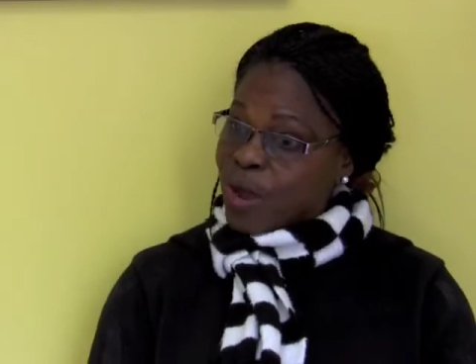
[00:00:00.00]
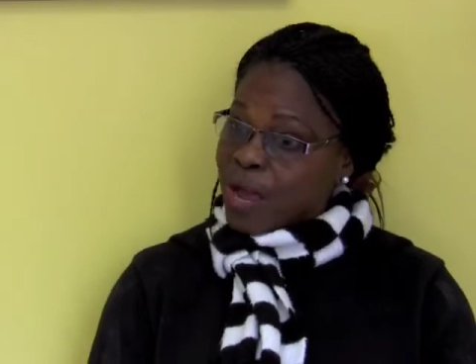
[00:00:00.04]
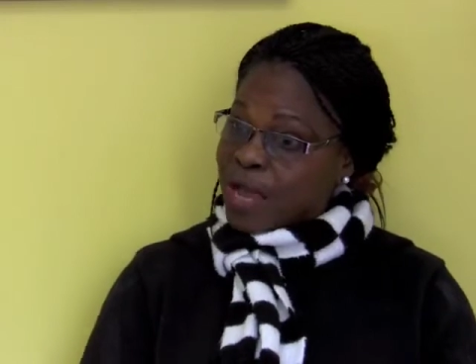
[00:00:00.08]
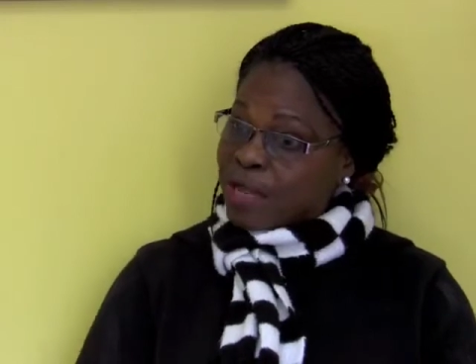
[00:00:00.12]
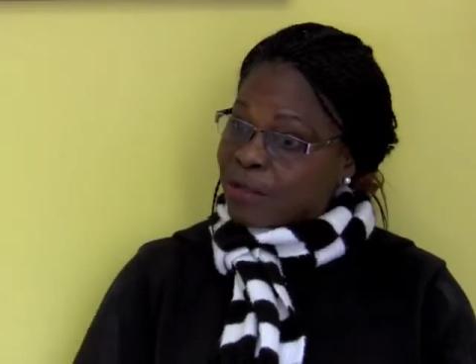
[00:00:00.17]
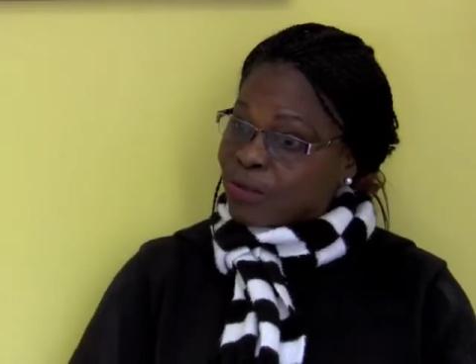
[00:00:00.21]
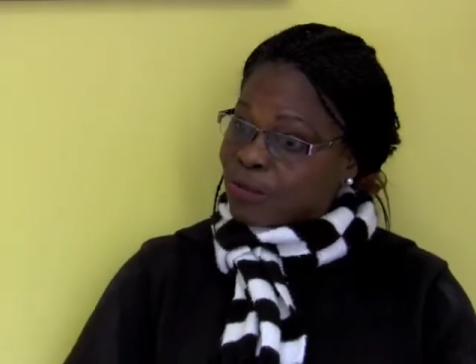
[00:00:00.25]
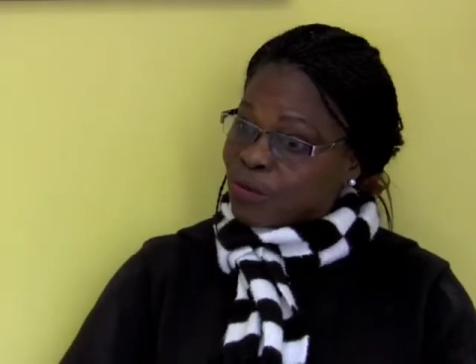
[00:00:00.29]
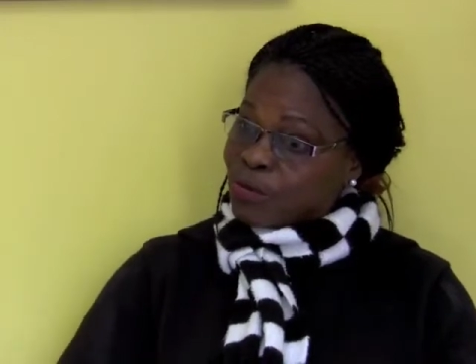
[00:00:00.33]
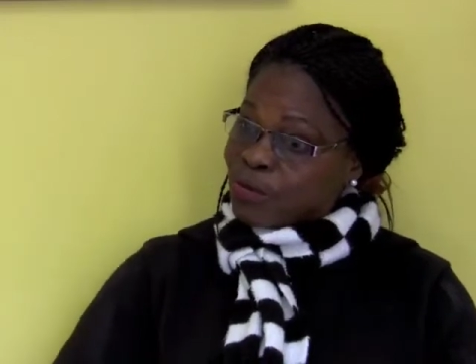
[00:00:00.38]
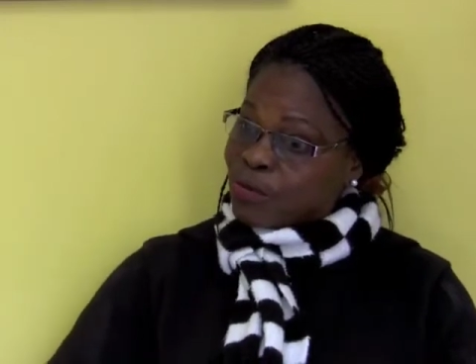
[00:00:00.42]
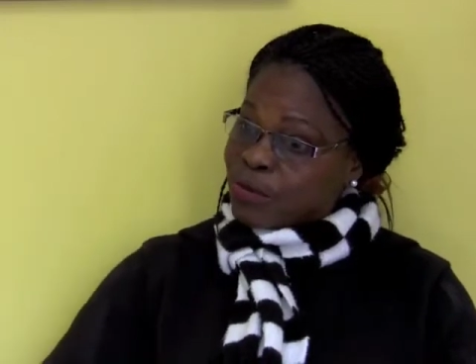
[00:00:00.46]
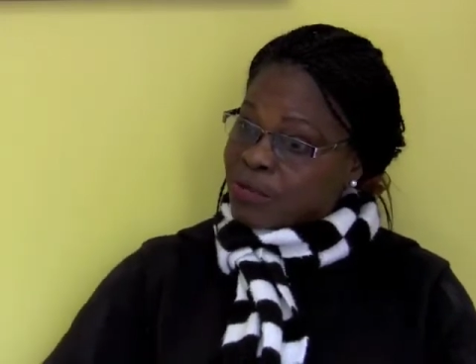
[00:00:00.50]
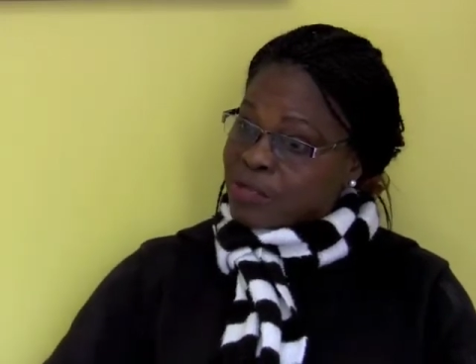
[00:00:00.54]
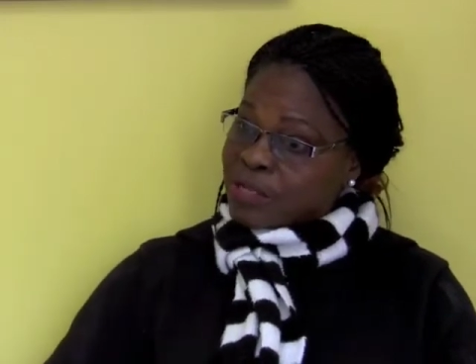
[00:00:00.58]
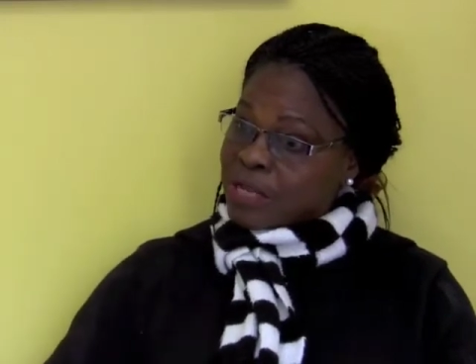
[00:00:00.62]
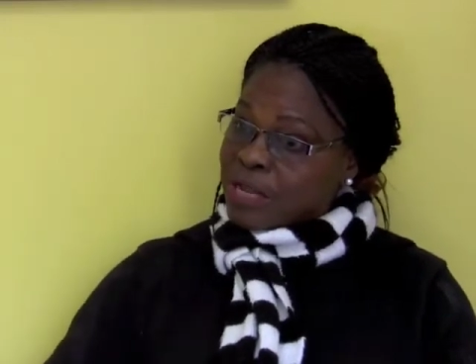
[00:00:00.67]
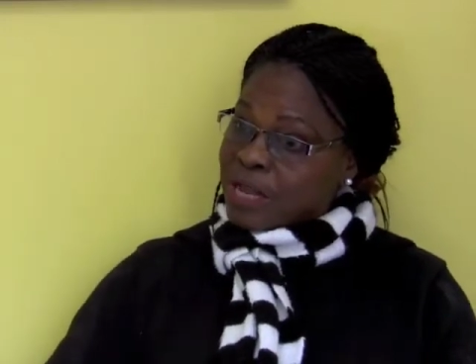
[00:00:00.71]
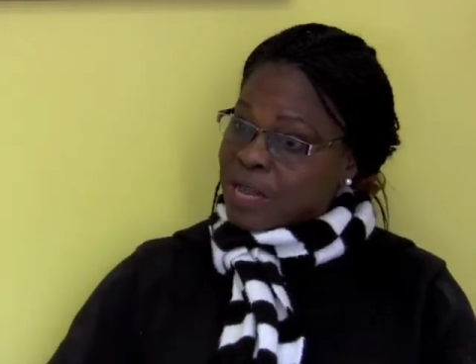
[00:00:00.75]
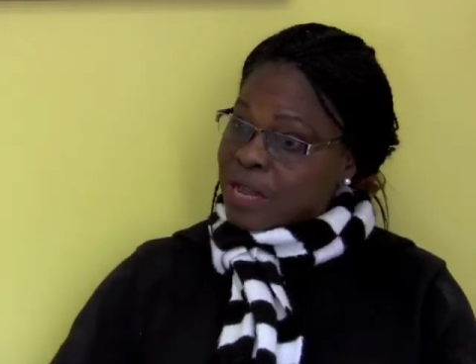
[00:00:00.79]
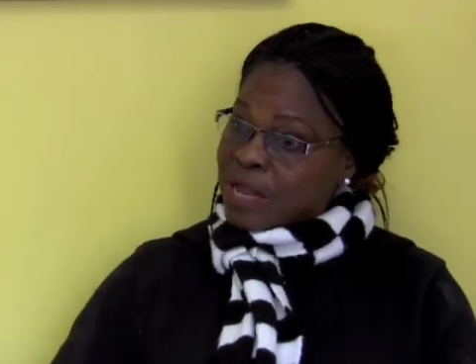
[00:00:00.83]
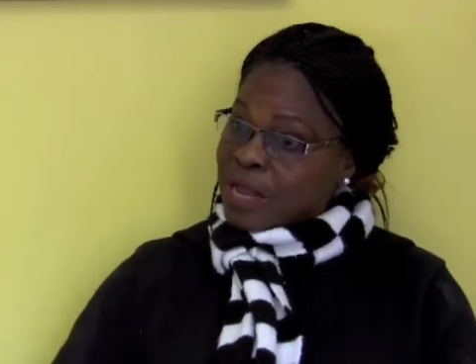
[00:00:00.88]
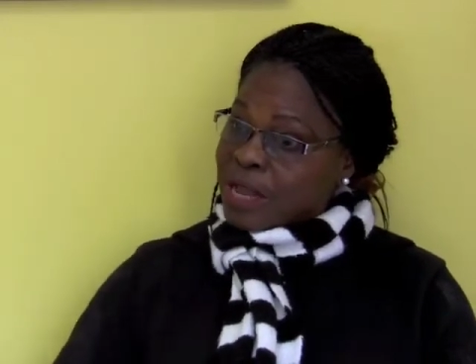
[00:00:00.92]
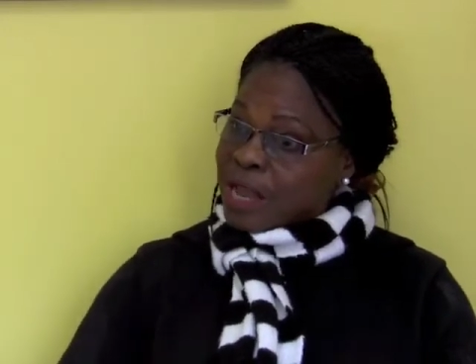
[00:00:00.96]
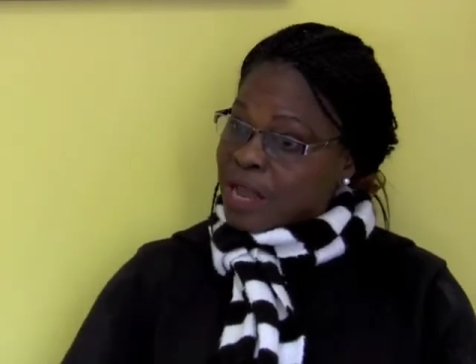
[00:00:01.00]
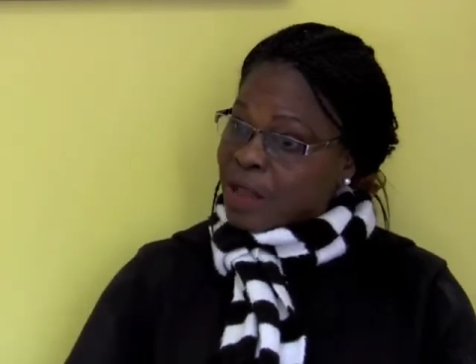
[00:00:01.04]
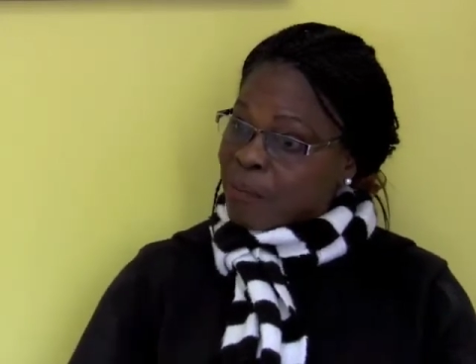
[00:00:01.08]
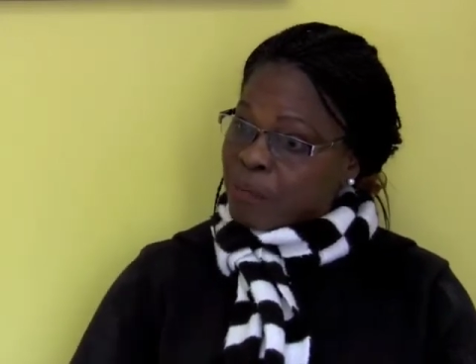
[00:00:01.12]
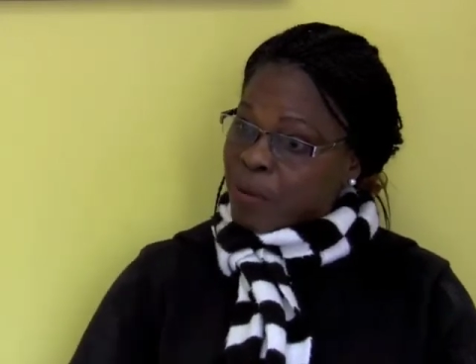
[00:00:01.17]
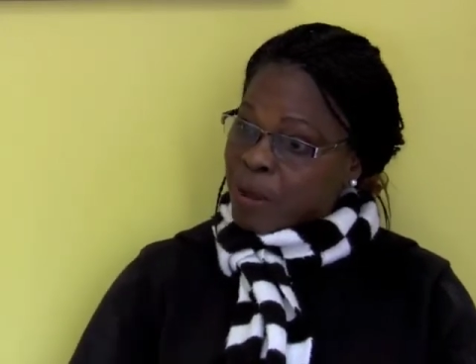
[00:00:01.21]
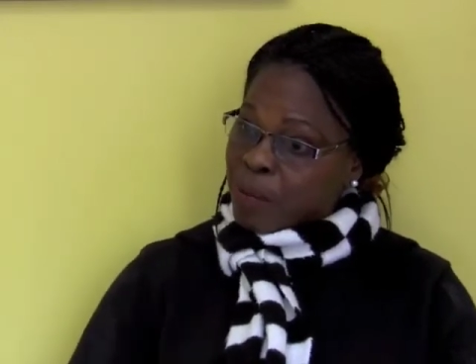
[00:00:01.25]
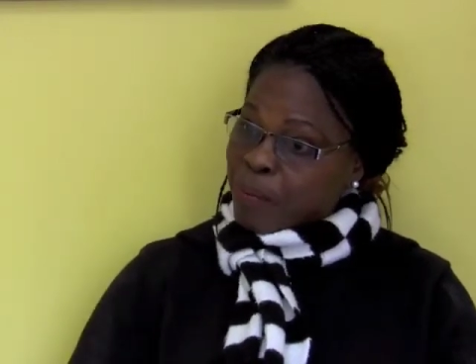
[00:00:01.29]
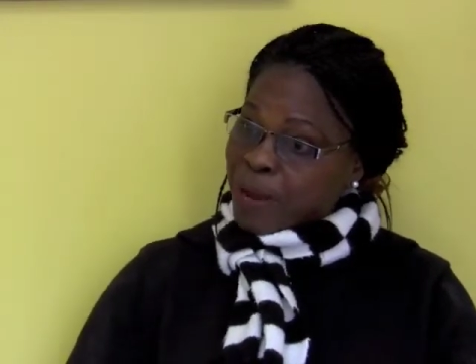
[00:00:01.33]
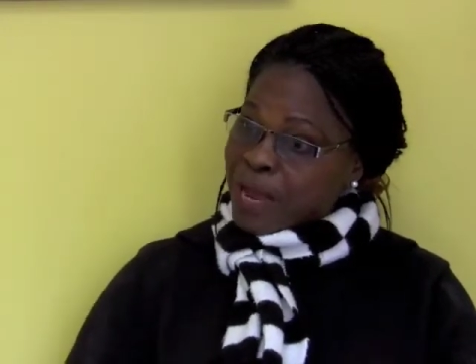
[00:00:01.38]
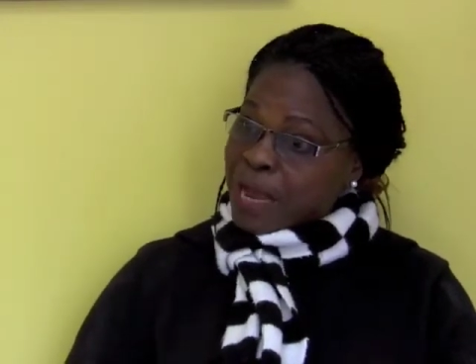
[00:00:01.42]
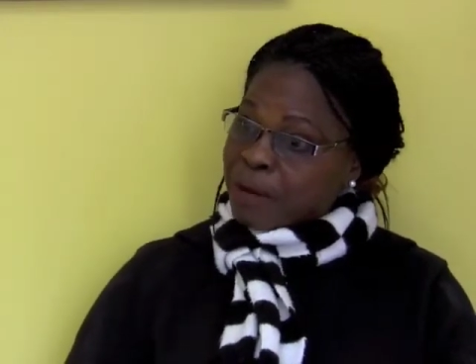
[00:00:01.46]
I had to use a
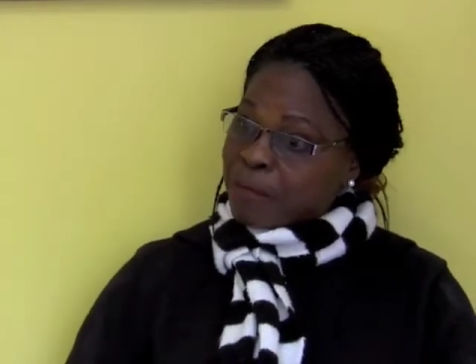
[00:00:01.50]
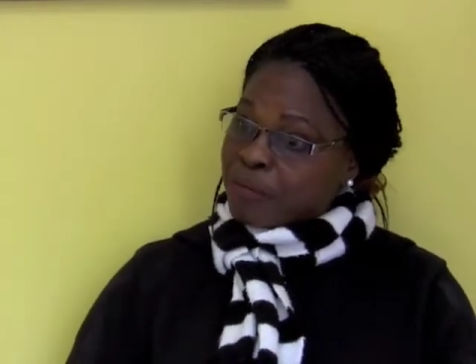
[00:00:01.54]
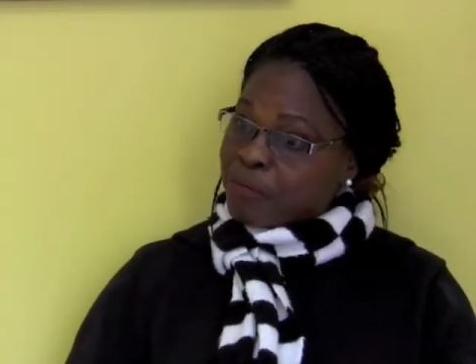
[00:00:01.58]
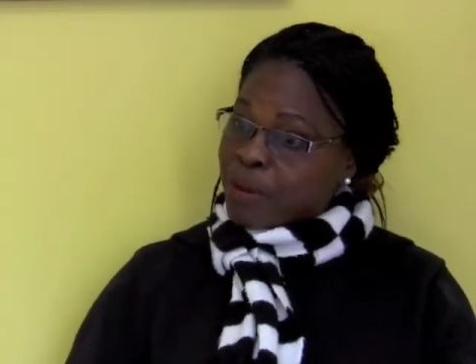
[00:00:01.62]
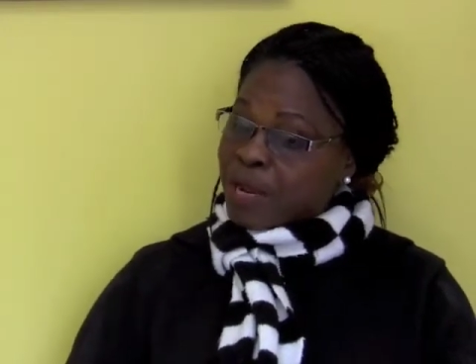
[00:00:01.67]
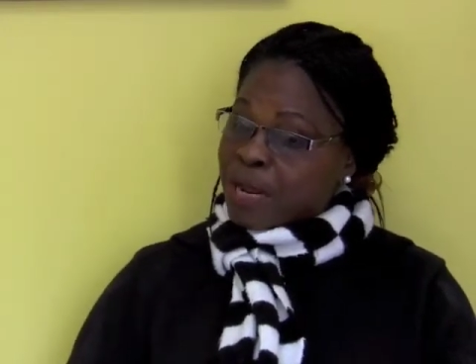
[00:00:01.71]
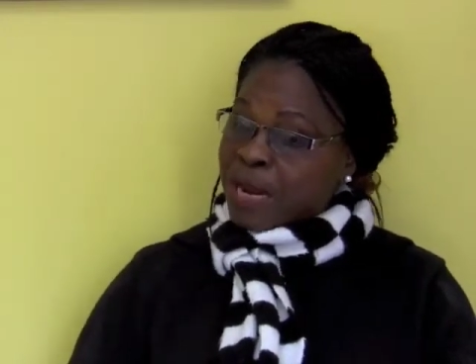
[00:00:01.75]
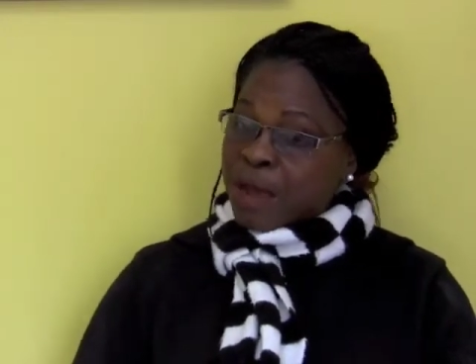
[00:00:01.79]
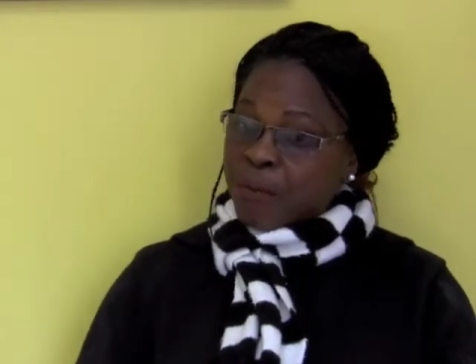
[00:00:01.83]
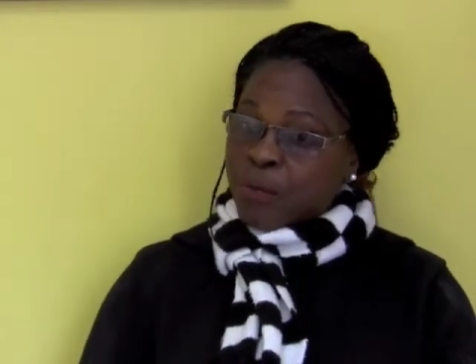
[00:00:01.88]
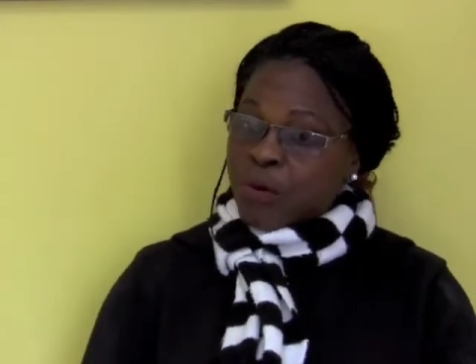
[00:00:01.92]
paper and pen.